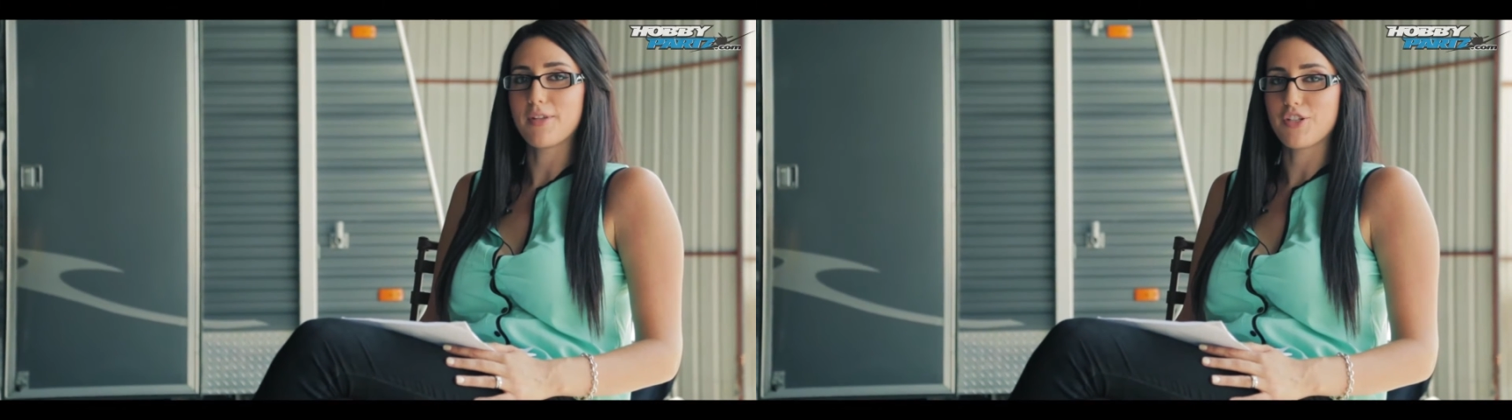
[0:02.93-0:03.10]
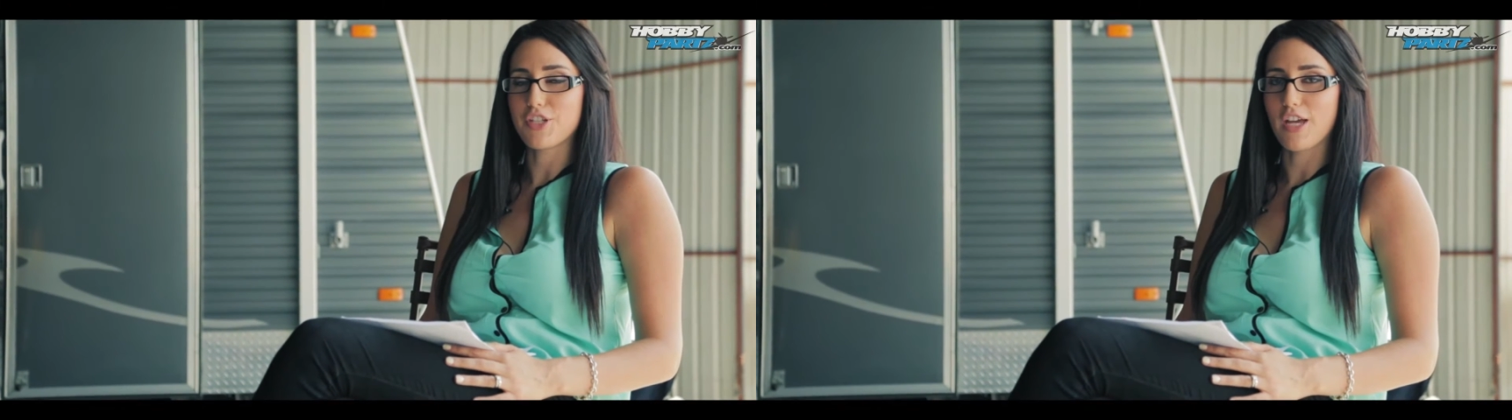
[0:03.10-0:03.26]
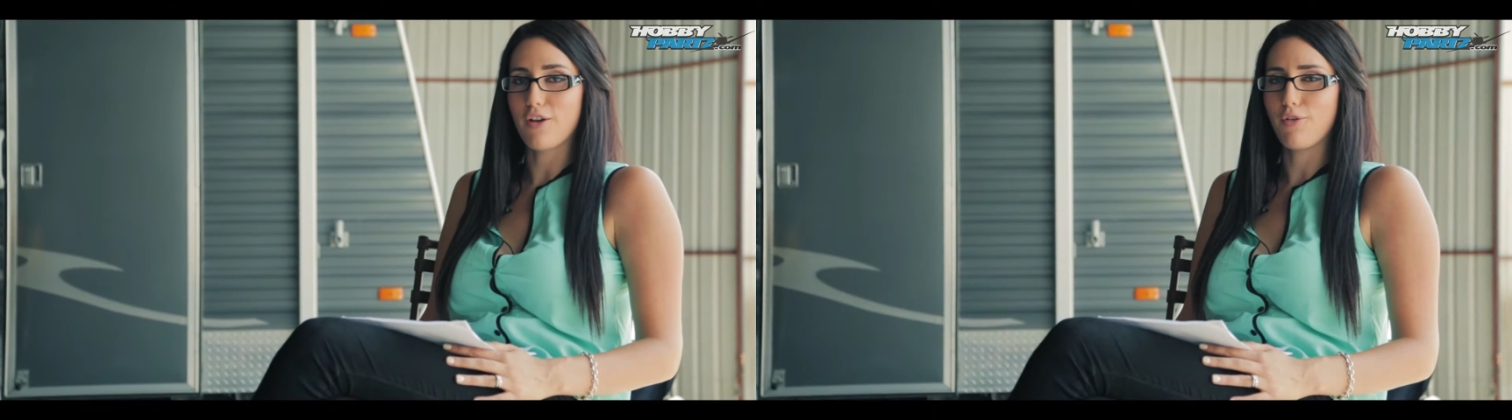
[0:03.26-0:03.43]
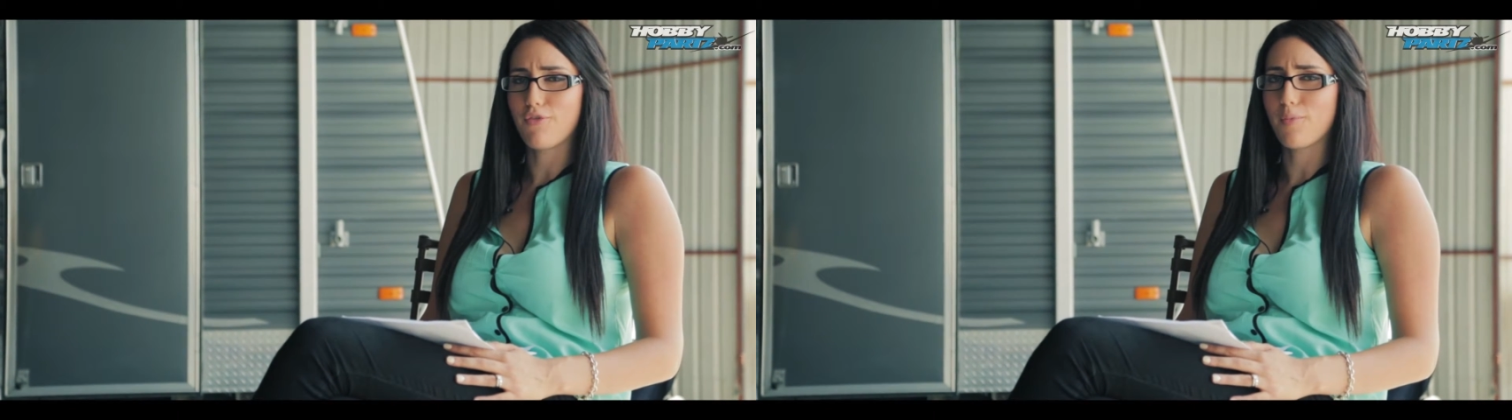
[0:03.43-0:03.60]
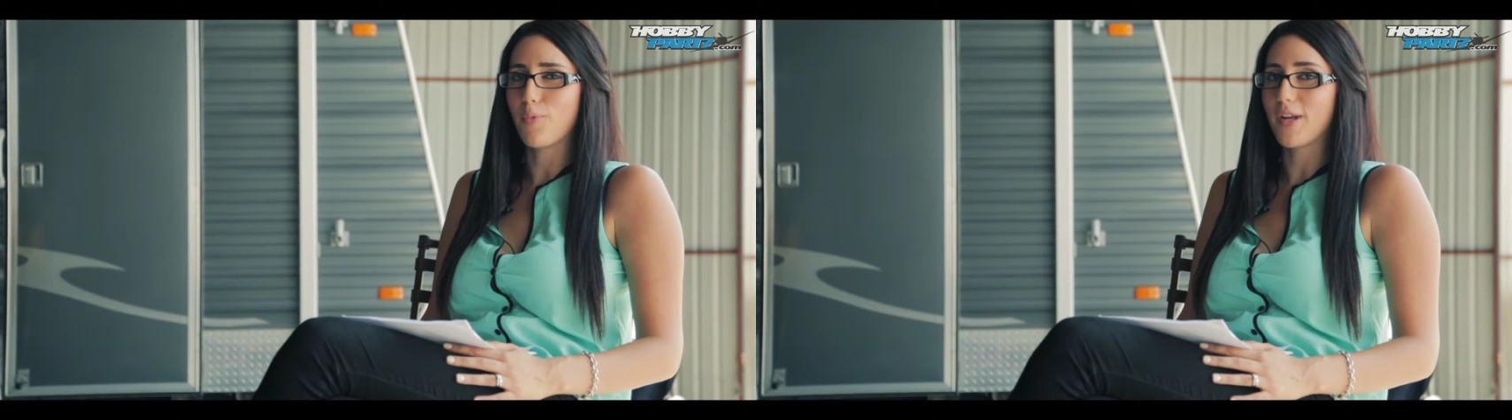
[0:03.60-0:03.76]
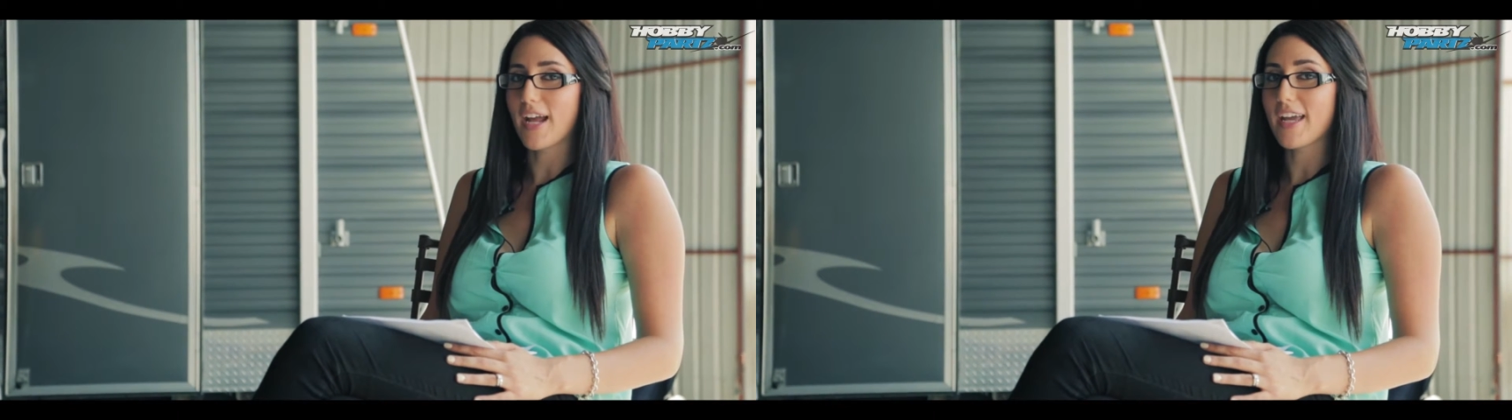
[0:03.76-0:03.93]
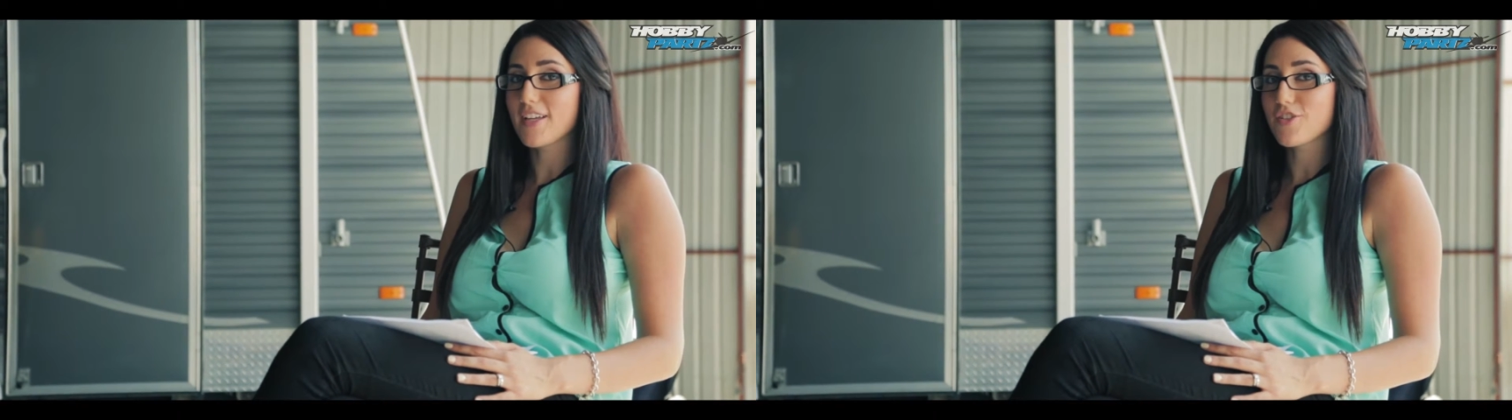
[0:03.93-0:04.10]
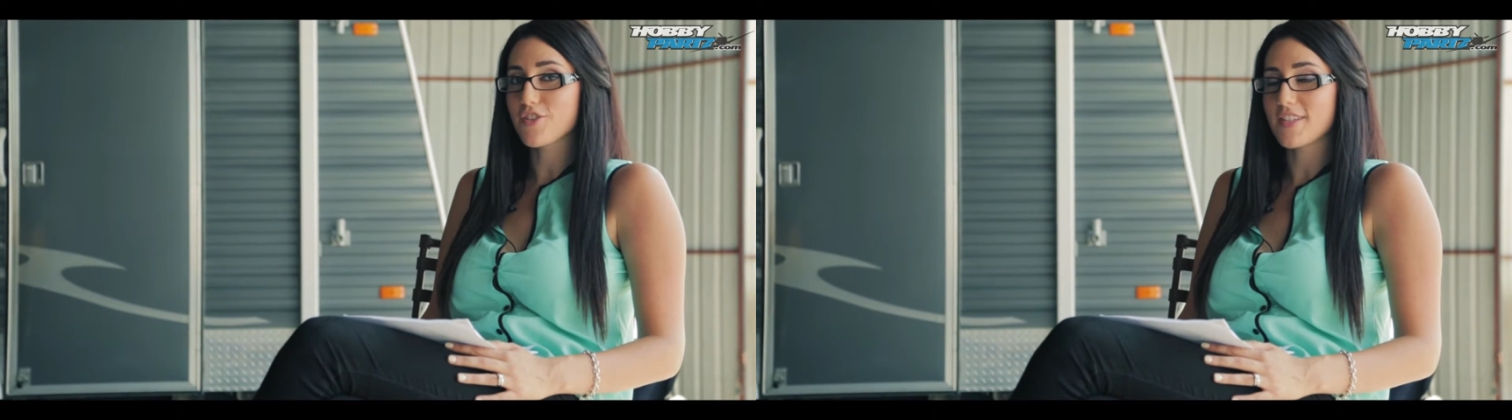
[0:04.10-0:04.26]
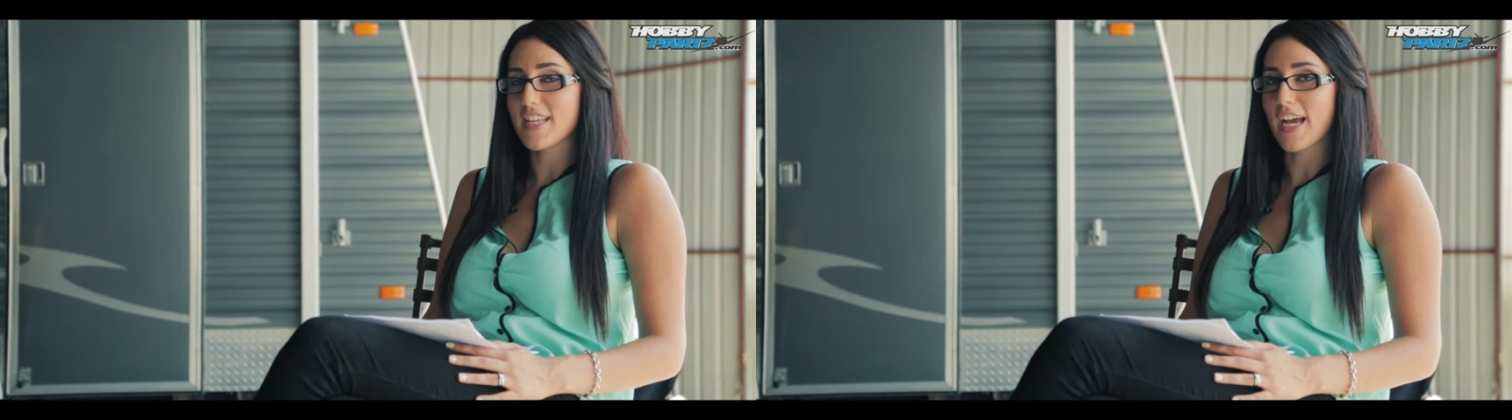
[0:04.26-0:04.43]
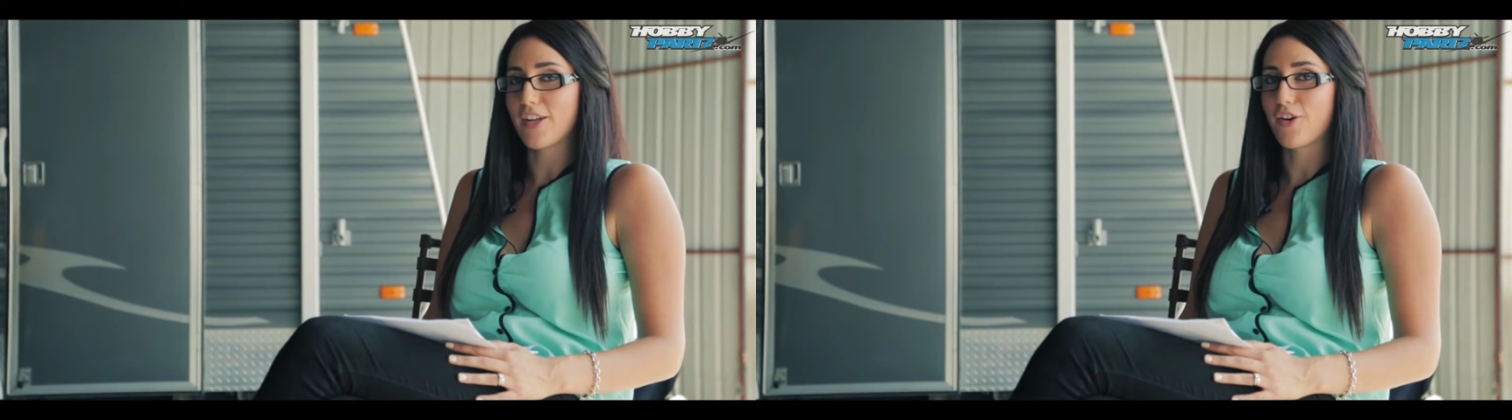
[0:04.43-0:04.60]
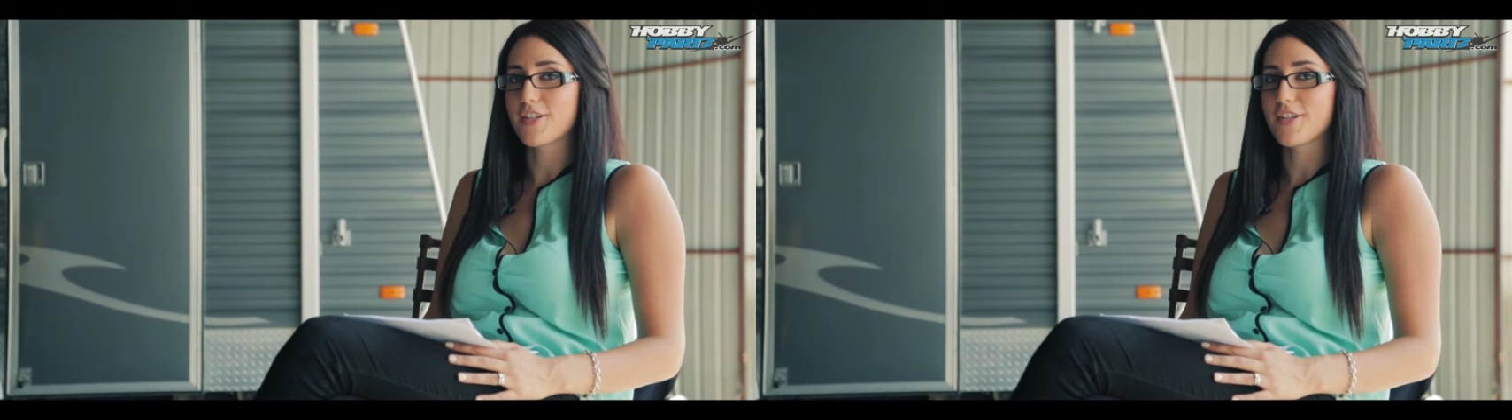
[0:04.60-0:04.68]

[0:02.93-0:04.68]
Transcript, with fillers: Legit who, from what I understand,